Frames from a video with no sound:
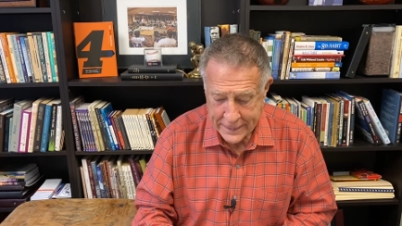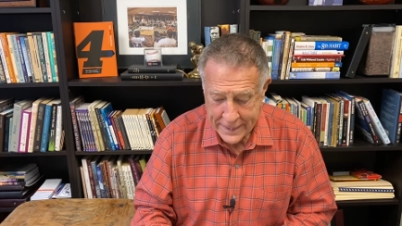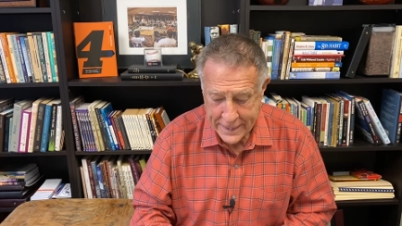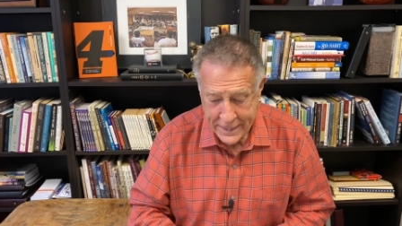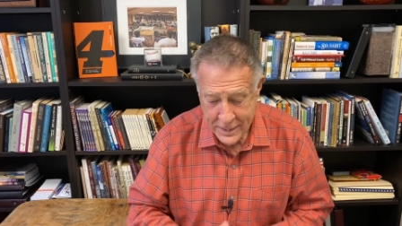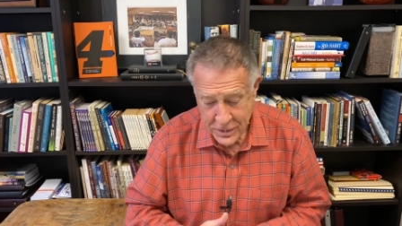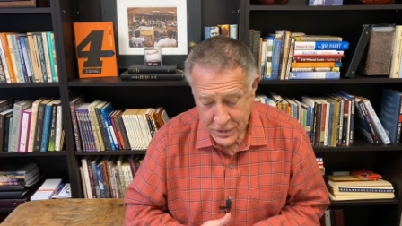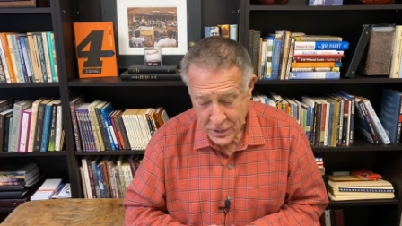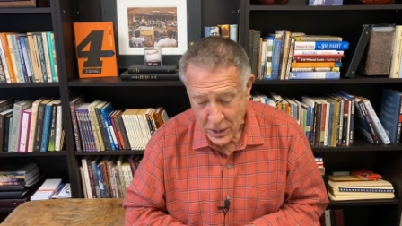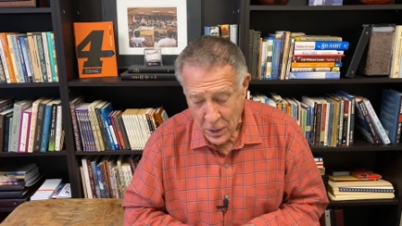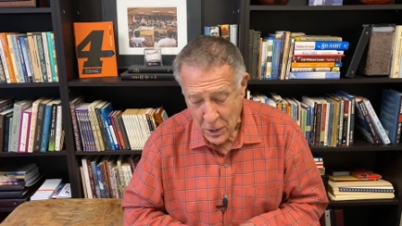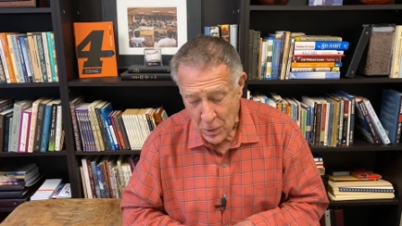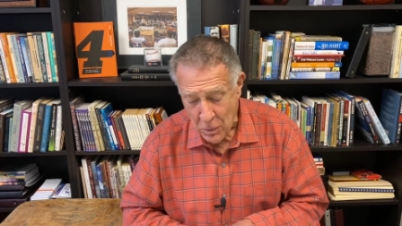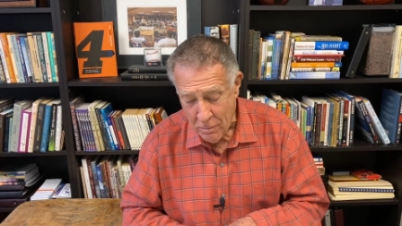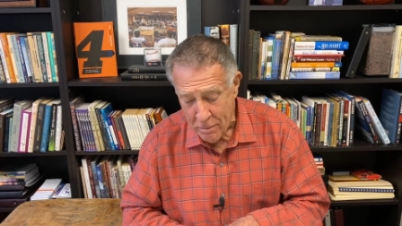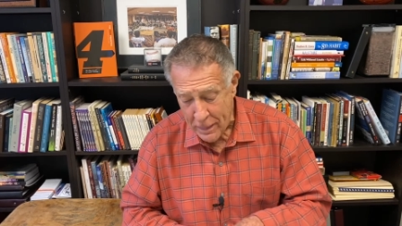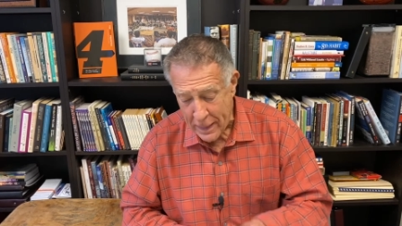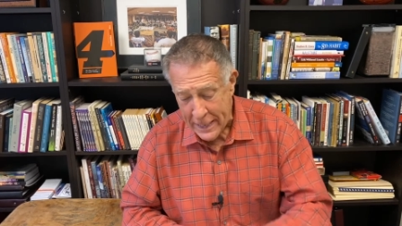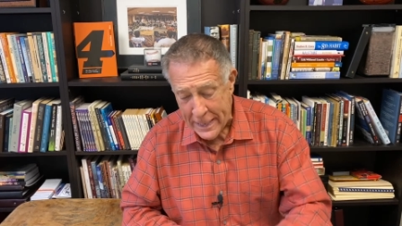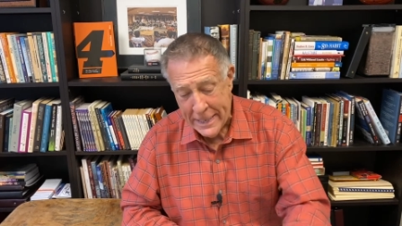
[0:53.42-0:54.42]

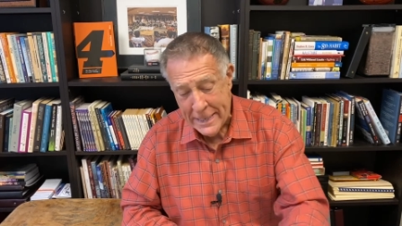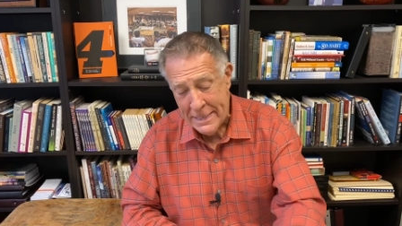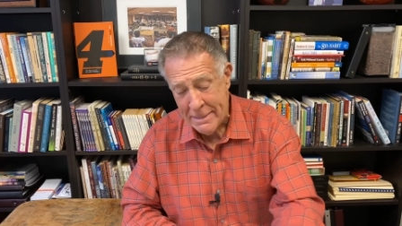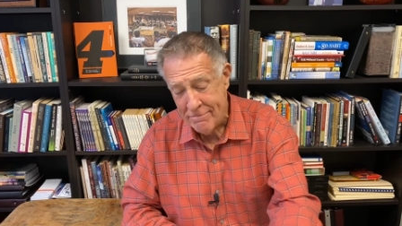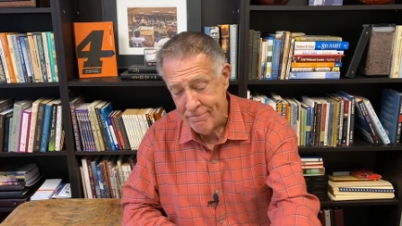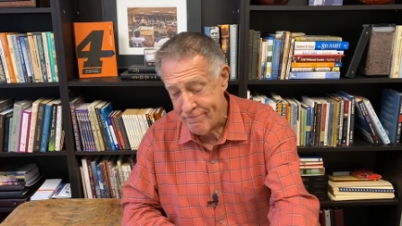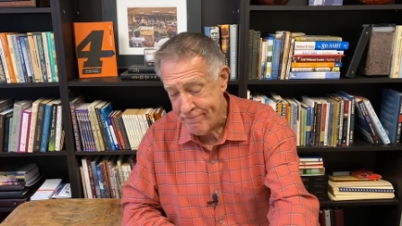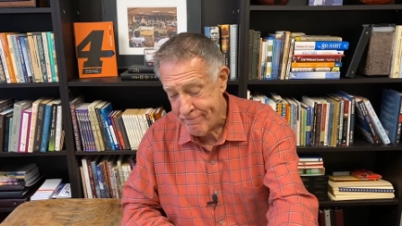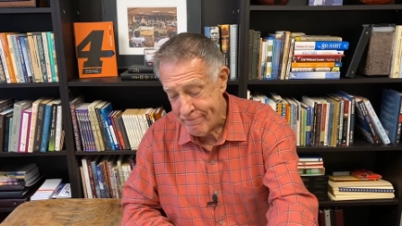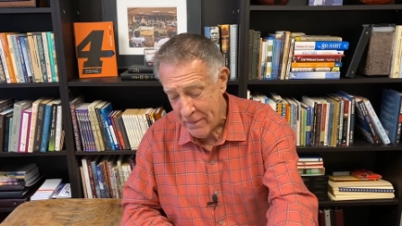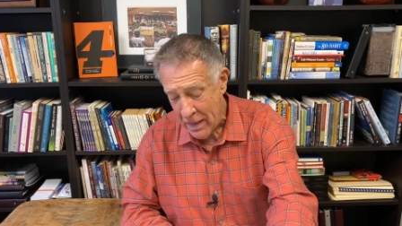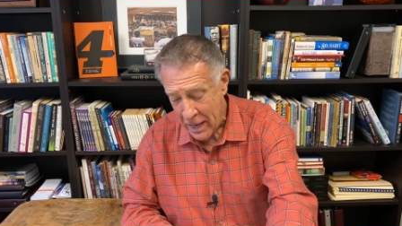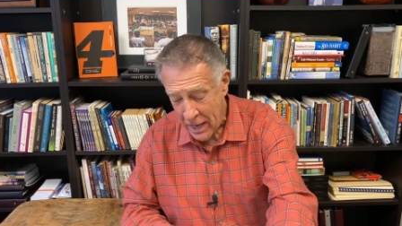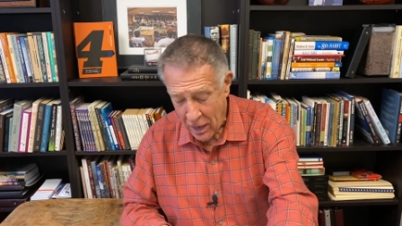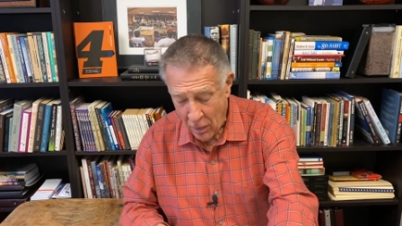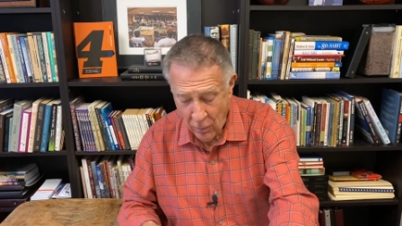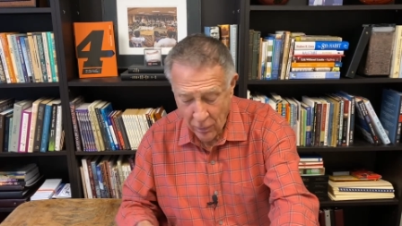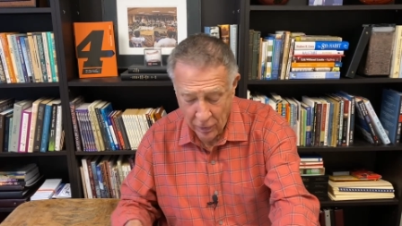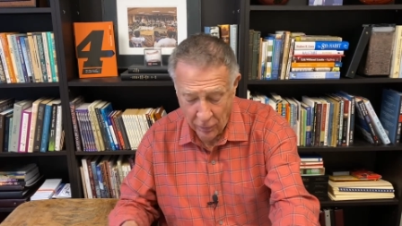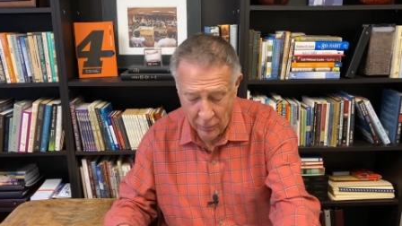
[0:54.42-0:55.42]
So I
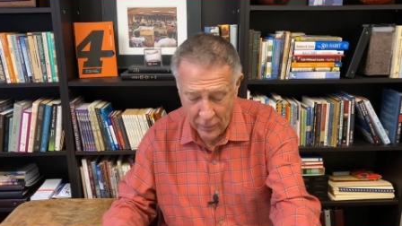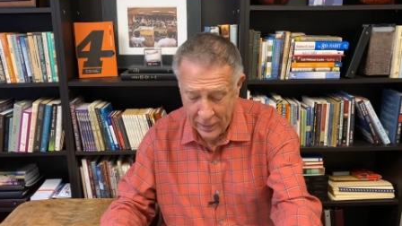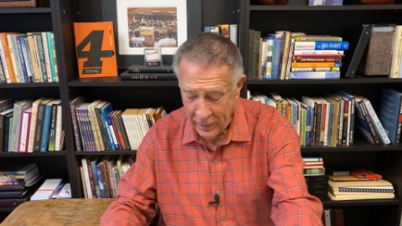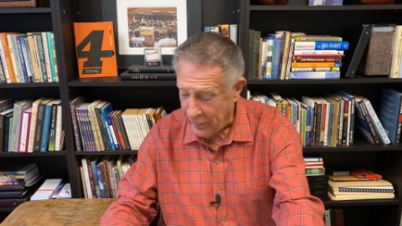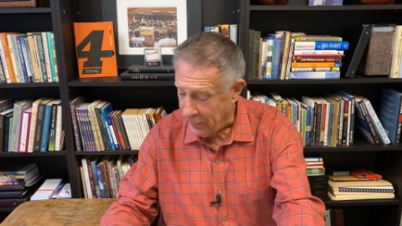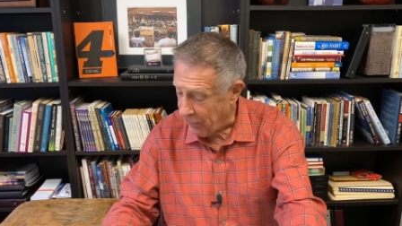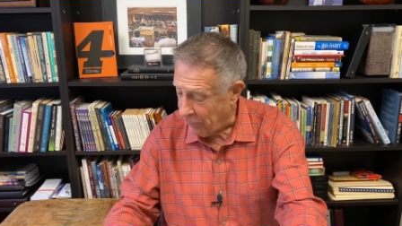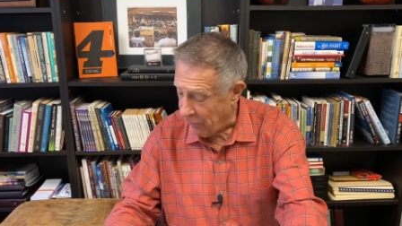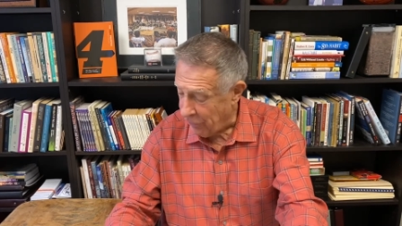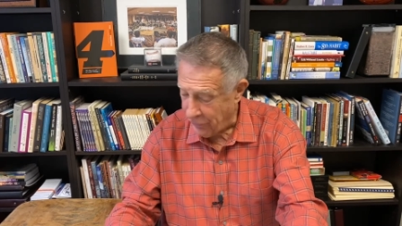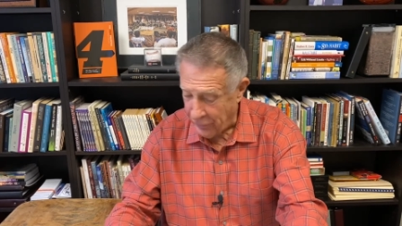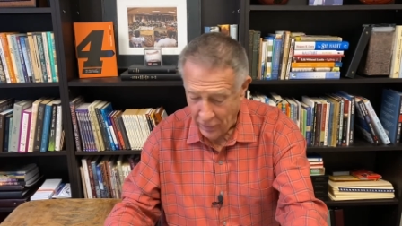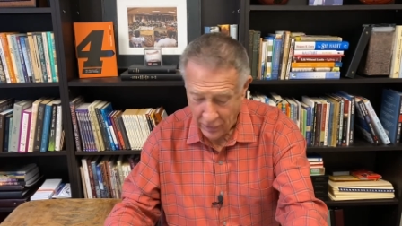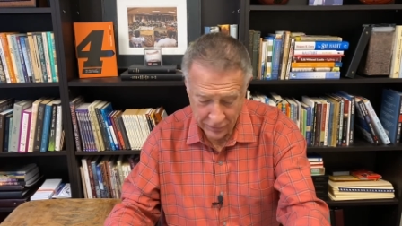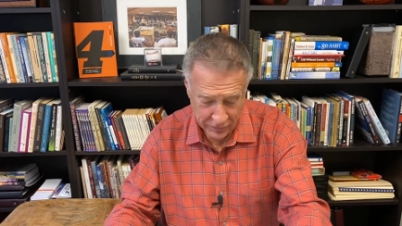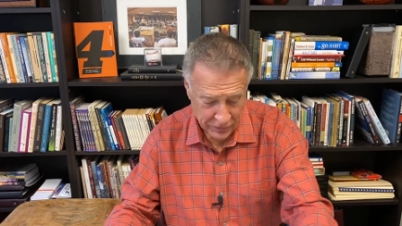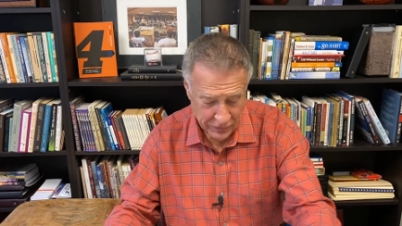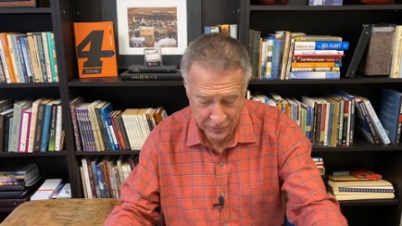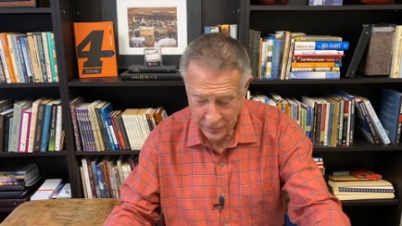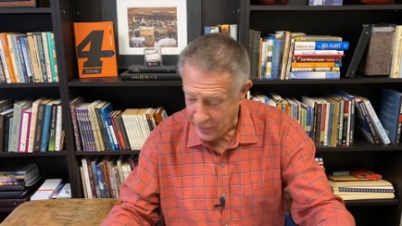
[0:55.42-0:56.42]
want to read a little
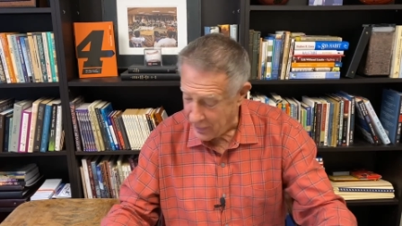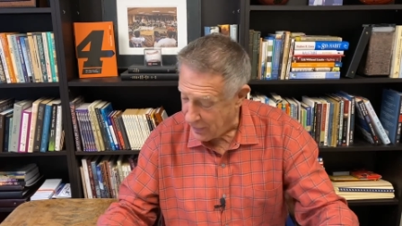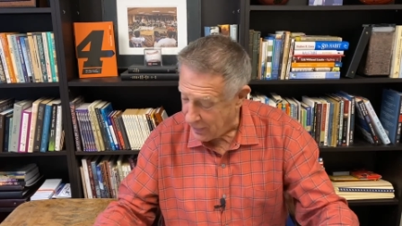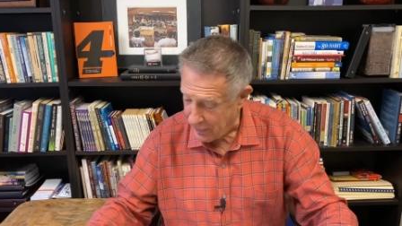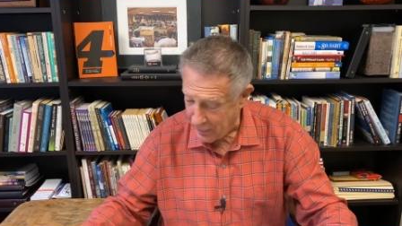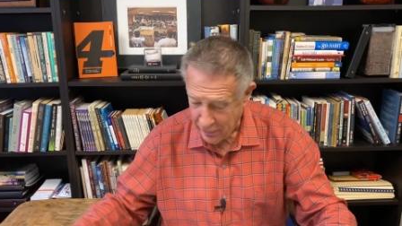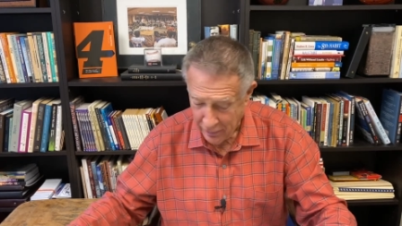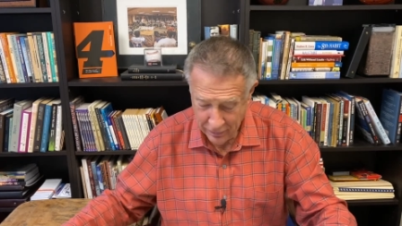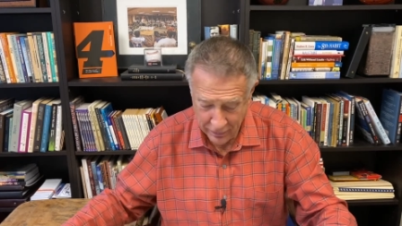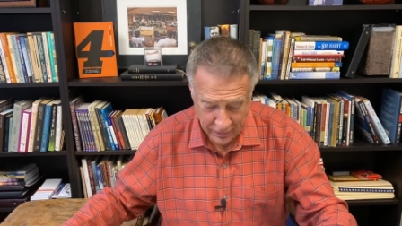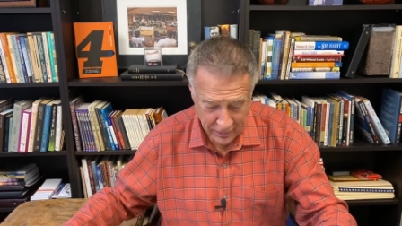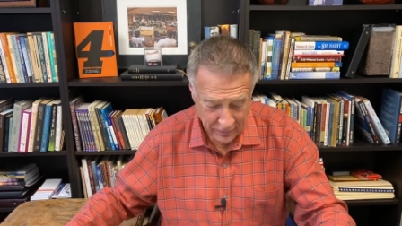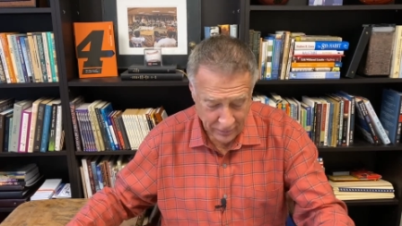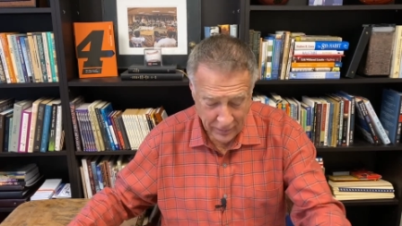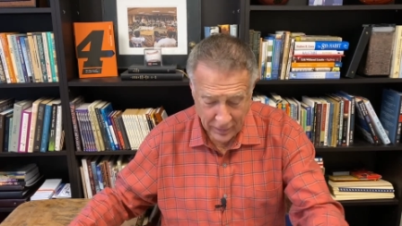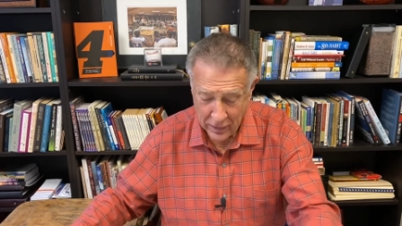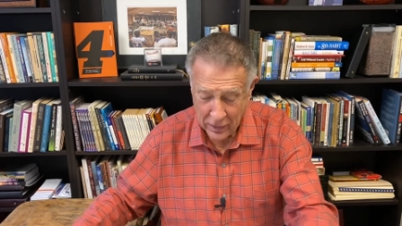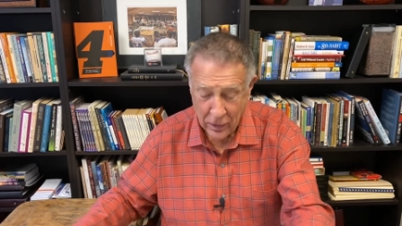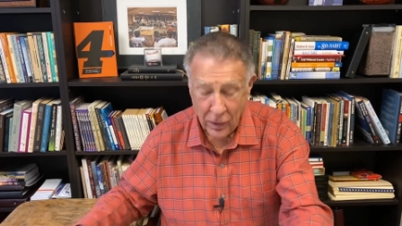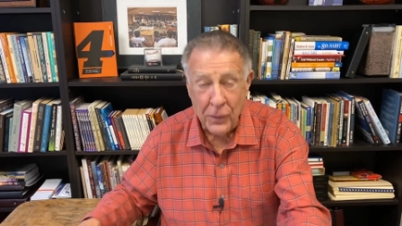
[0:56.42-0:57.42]
thought to you here and
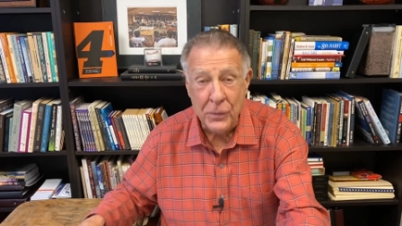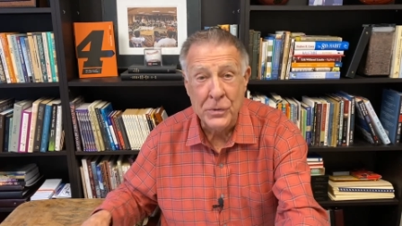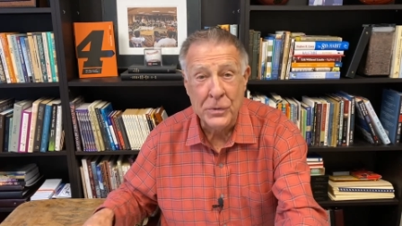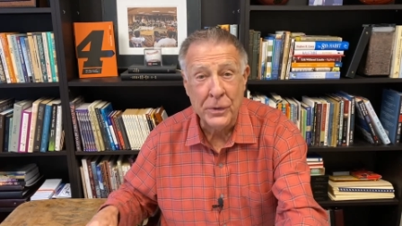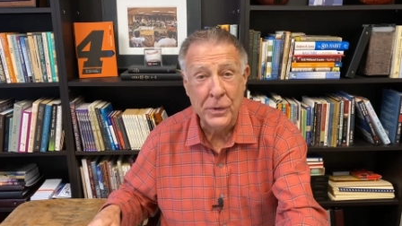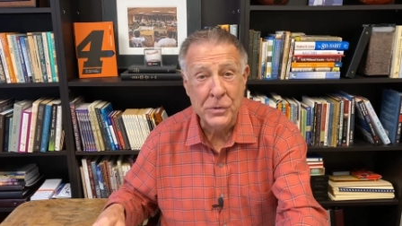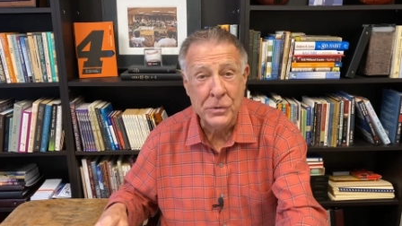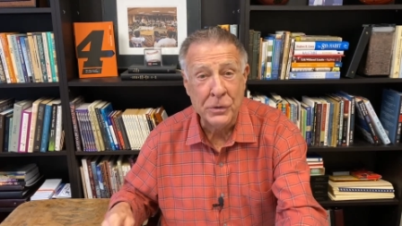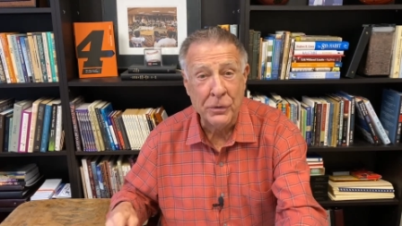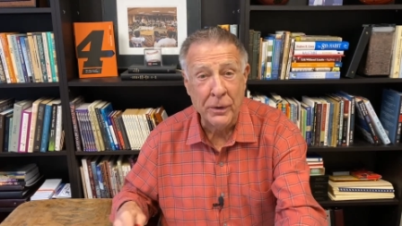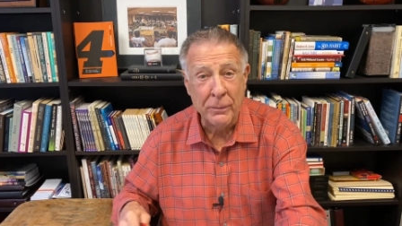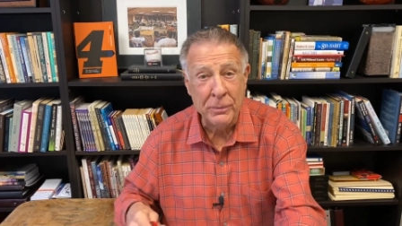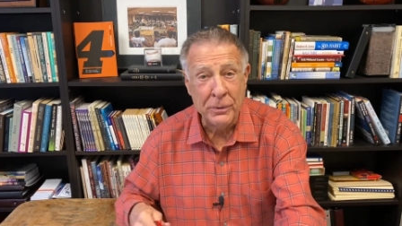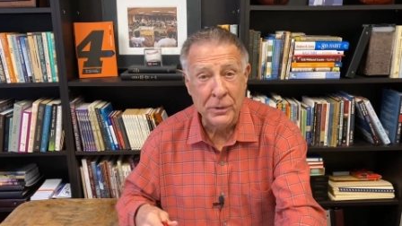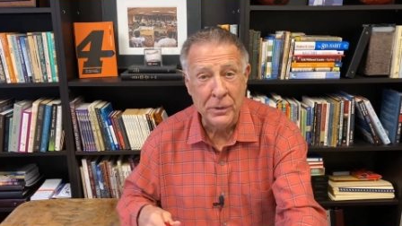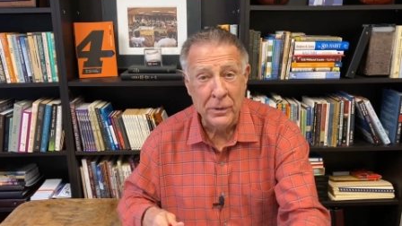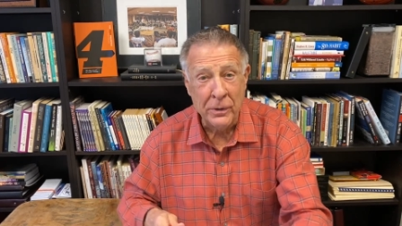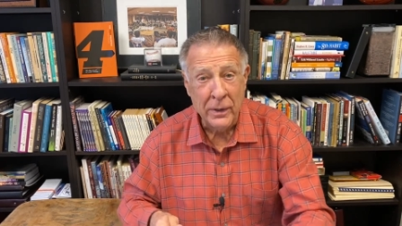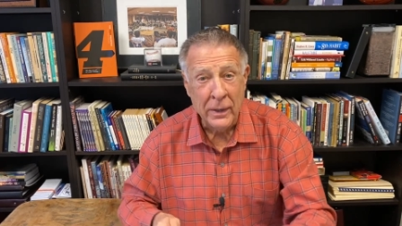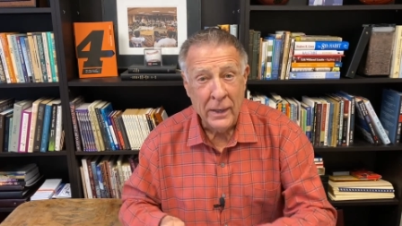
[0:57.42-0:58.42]
then close with the
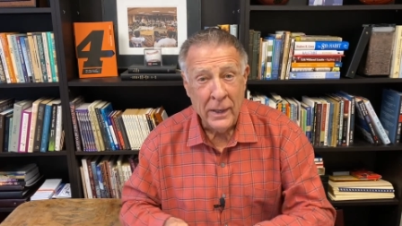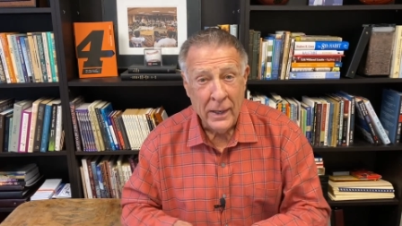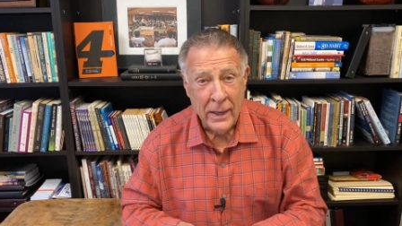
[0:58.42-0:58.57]
scripture.